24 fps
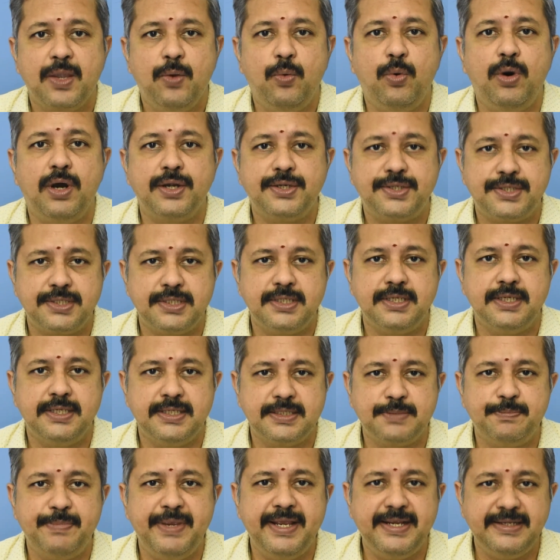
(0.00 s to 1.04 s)
what
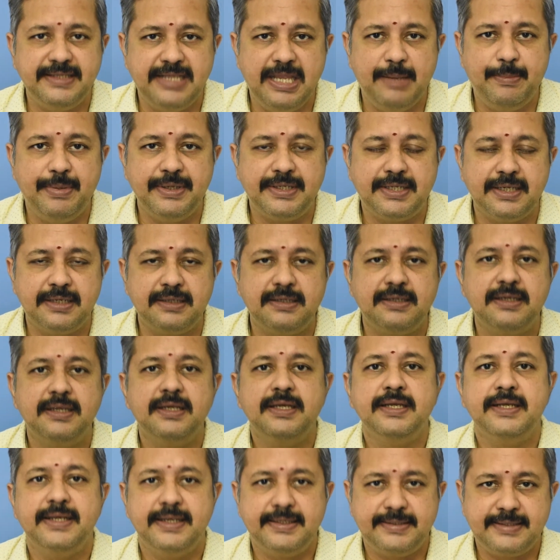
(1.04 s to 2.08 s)
is being
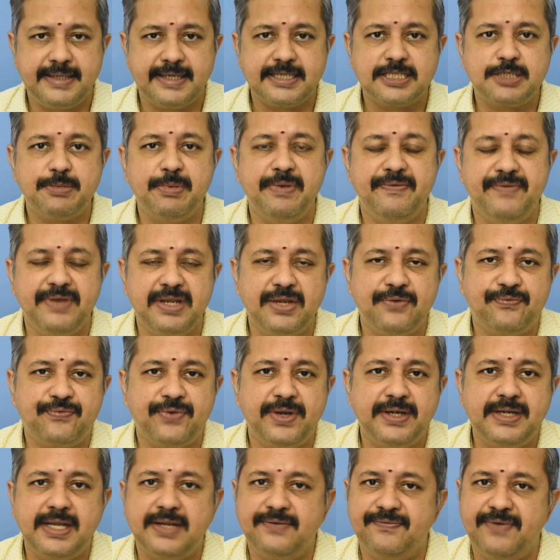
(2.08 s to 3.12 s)
debited. It has to be
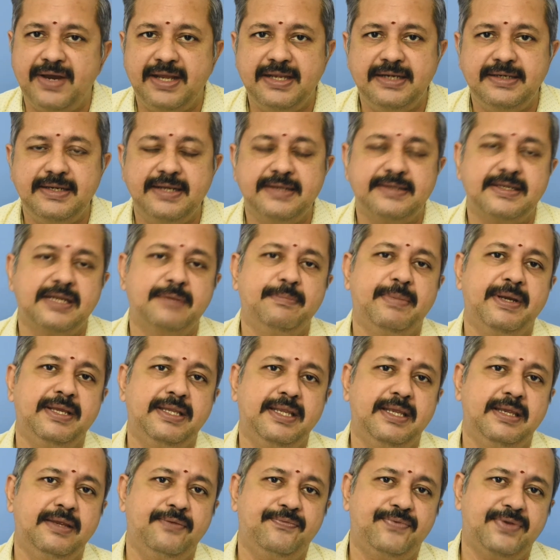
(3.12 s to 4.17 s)
verified and validated
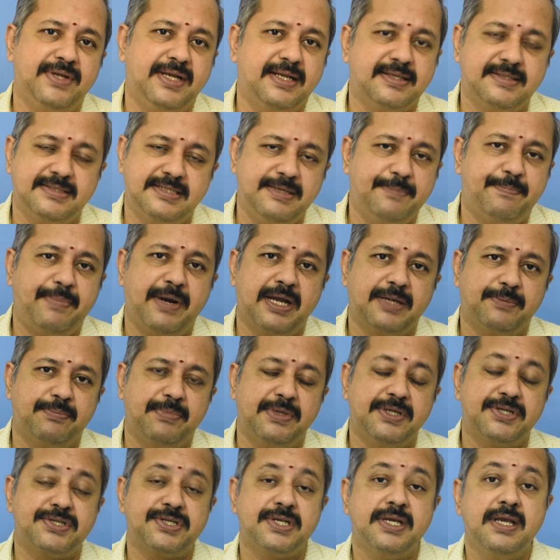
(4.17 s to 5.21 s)
by the finance
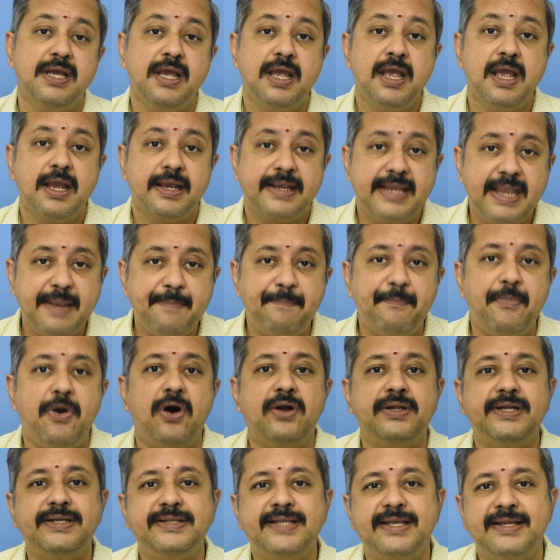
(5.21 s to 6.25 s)
department. Keep
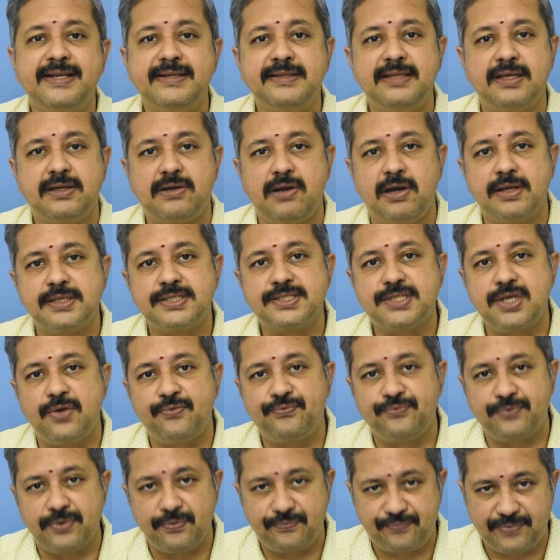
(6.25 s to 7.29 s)
monitoring the cost
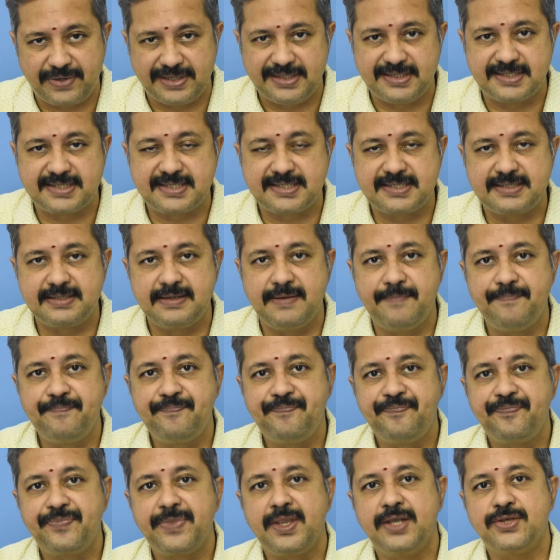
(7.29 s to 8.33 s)
of
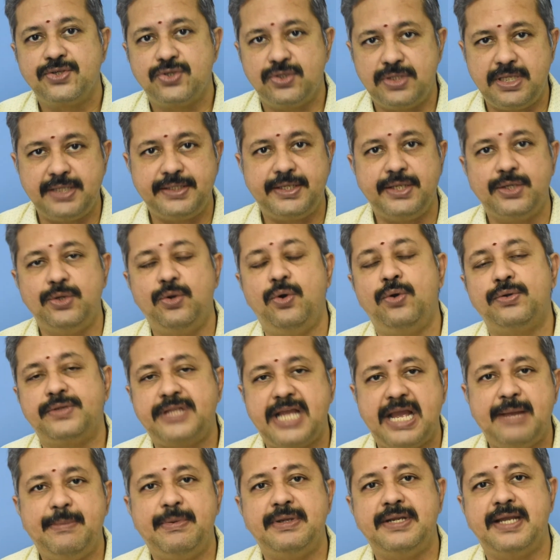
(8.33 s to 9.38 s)
funds so that
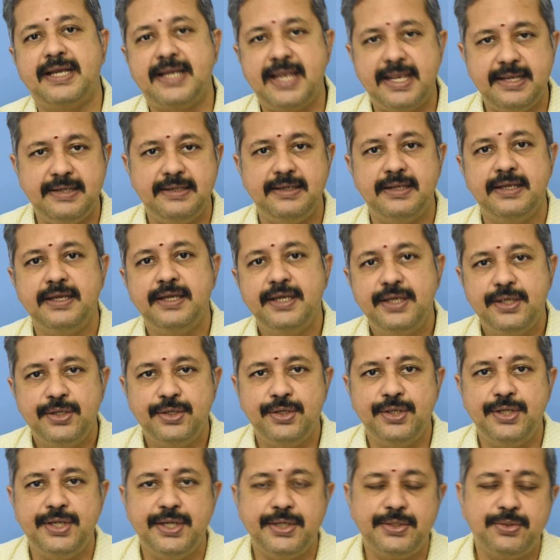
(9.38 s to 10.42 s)
time and again
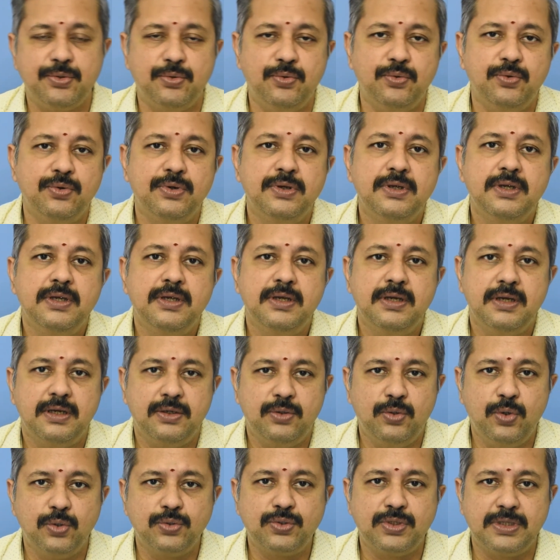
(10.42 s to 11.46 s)
you need to
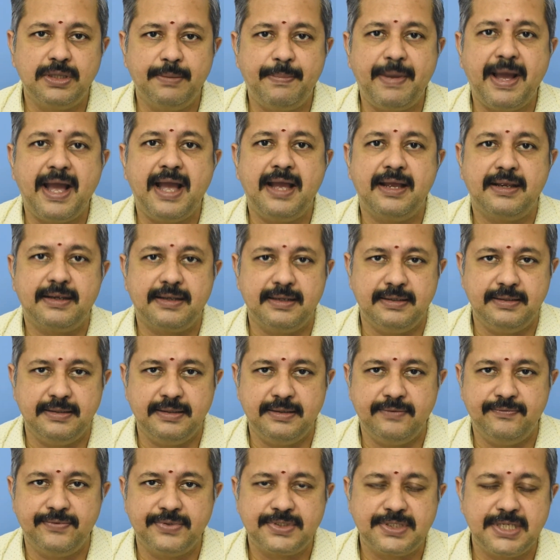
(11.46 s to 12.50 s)
go to the bank
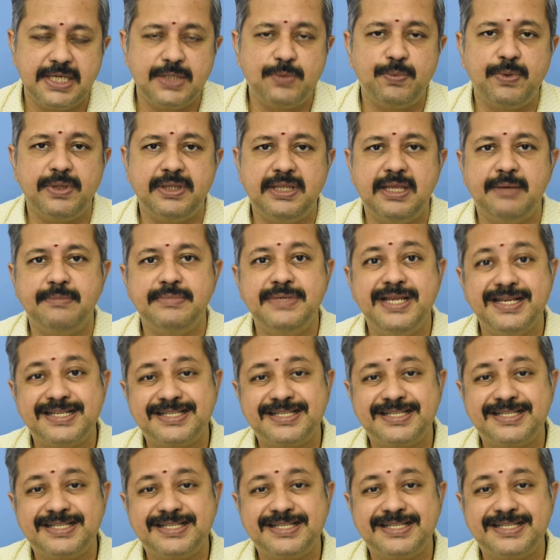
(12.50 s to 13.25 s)
and sit with them,